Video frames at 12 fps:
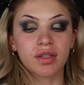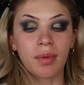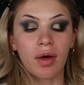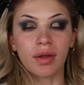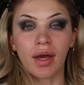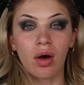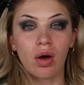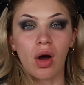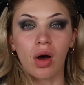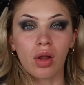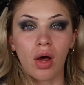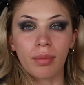smell the
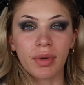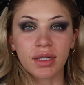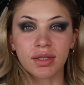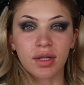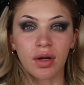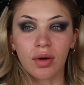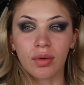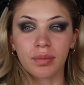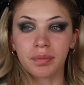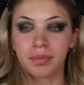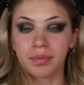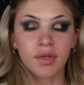alcohol on me,
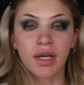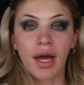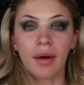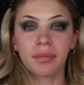so yeah.